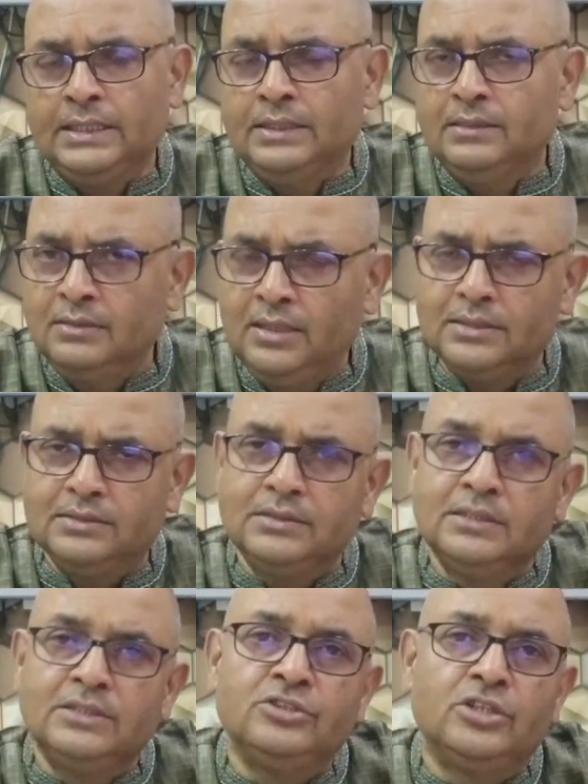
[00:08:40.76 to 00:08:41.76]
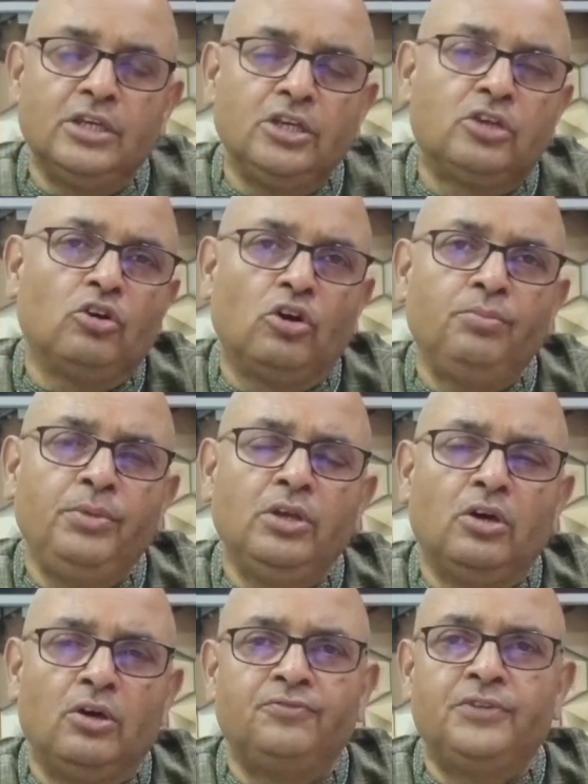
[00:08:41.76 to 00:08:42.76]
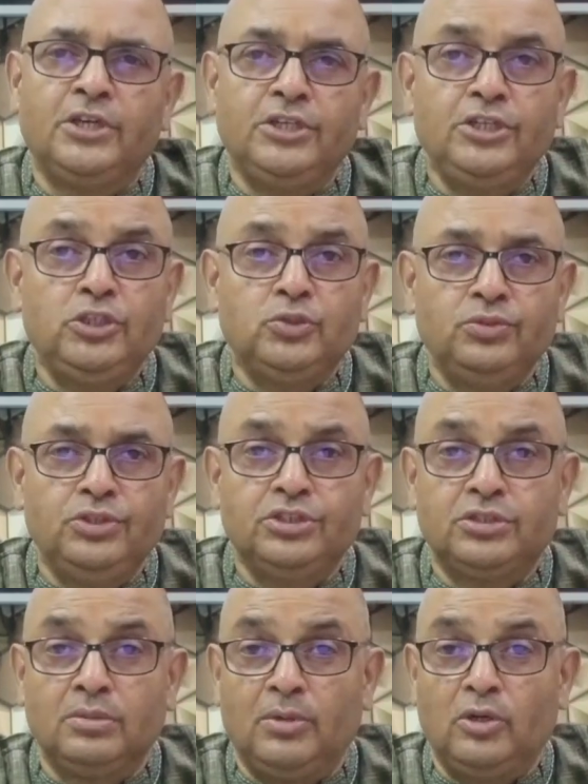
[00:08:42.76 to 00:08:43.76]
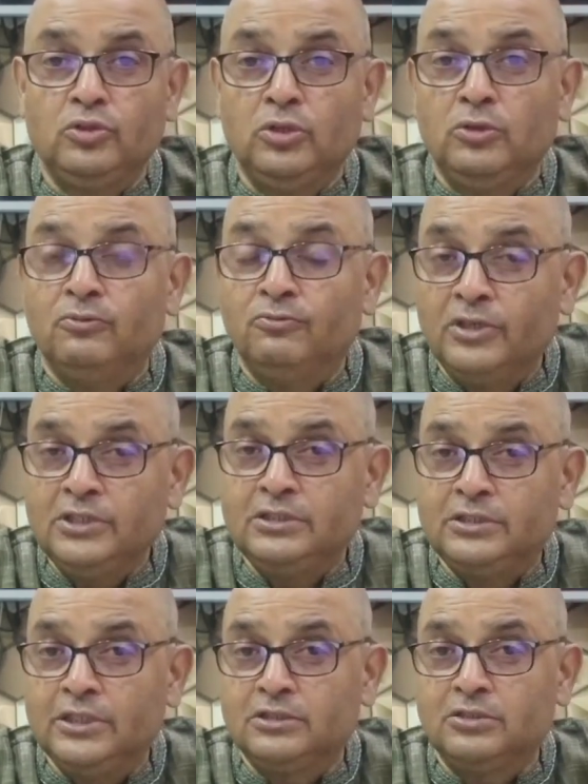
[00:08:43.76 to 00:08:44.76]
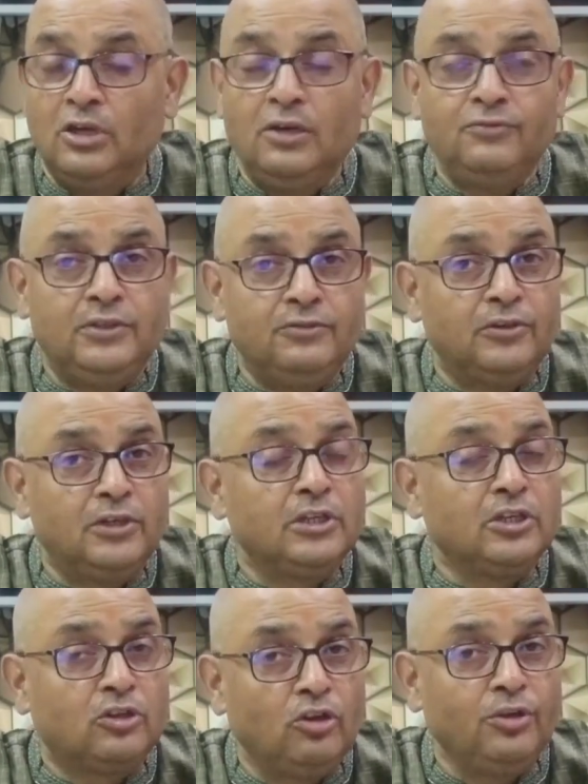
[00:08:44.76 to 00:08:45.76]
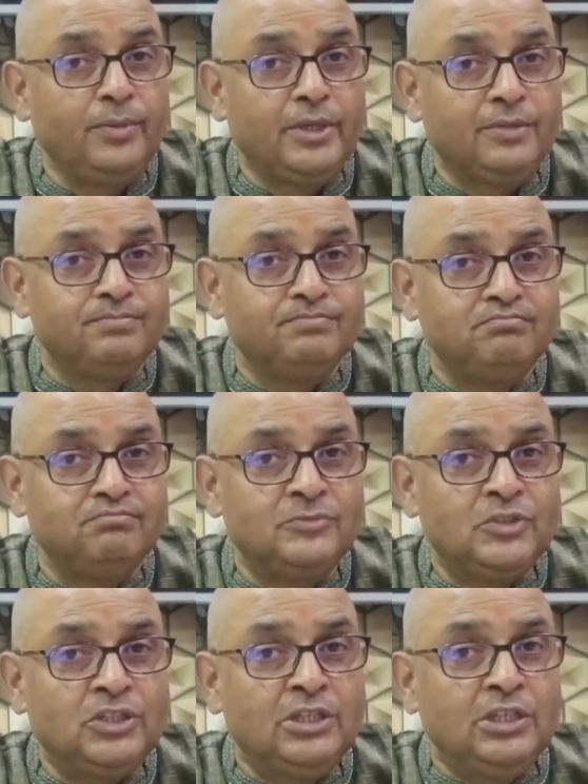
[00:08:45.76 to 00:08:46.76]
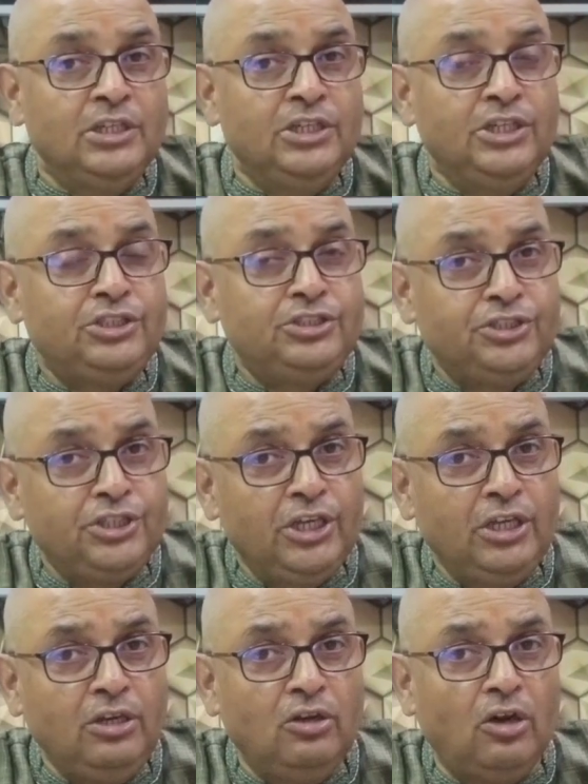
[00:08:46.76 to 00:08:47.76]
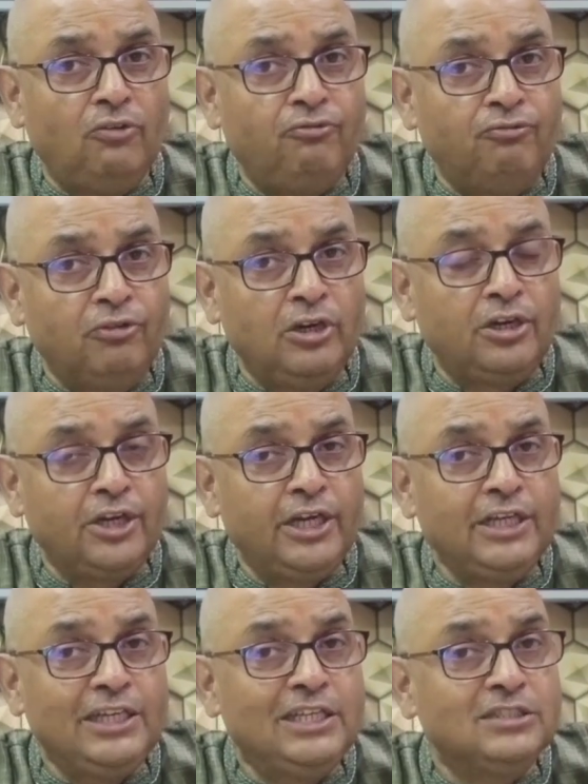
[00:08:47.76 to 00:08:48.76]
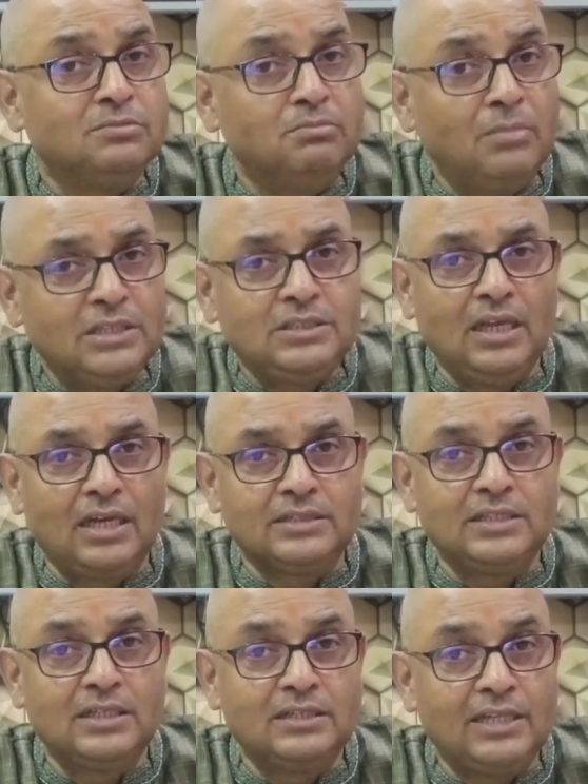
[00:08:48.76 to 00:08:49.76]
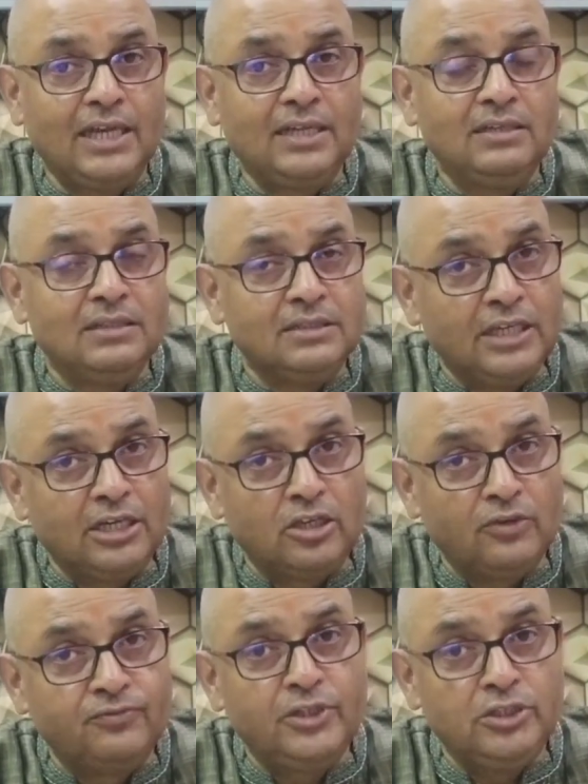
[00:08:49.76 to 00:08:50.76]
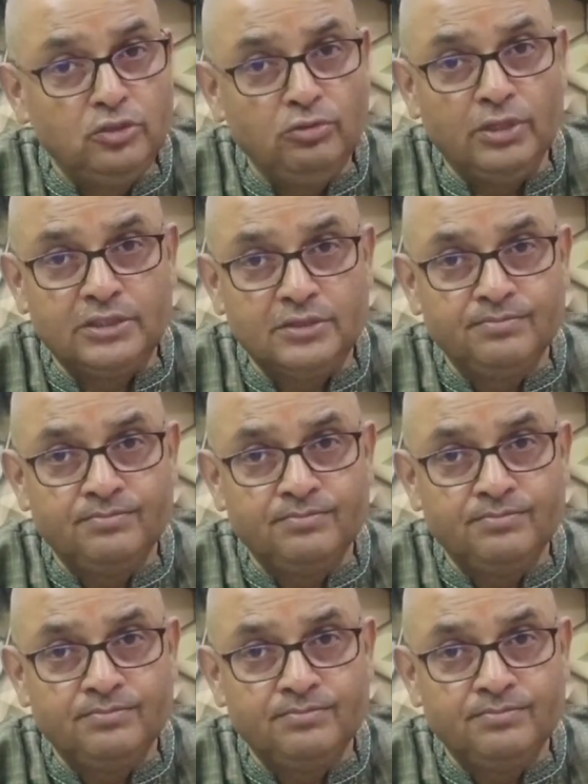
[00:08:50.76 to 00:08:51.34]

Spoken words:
Thus, the economy of the EU is about 1/6 of the world economy. Its share of world trade is much larger than that of the US.